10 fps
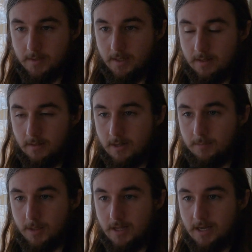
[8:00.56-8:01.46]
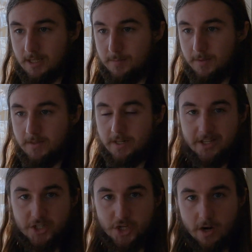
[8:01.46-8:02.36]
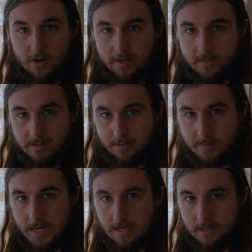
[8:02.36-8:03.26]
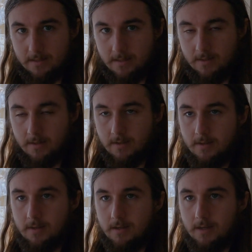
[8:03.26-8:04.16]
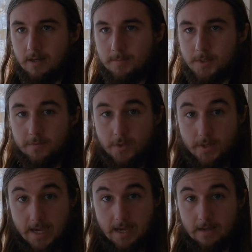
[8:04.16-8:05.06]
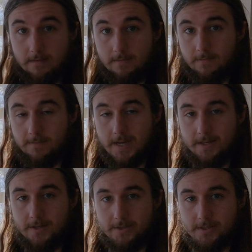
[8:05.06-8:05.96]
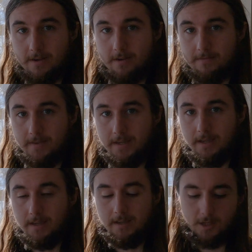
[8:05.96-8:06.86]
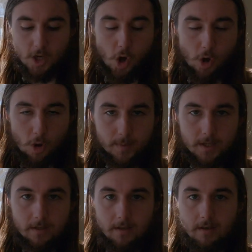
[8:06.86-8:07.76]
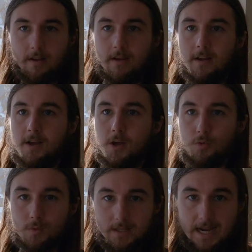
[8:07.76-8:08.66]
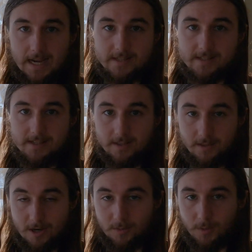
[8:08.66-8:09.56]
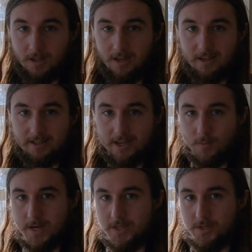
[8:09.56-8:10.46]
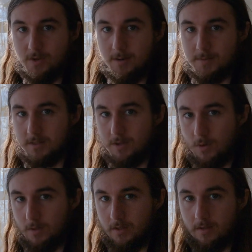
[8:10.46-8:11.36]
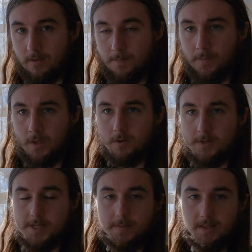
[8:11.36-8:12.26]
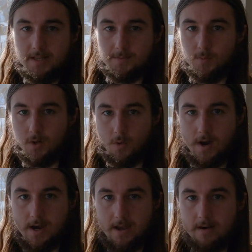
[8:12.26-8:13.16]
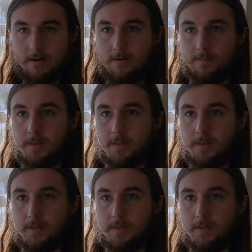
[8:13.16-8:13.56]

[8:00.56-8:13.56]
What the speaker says: that alarm clock can be very jarring to the body. So if you can, find yourself a calming, relaxing alarm clock that wakes you up slowly, or something that's more quieter.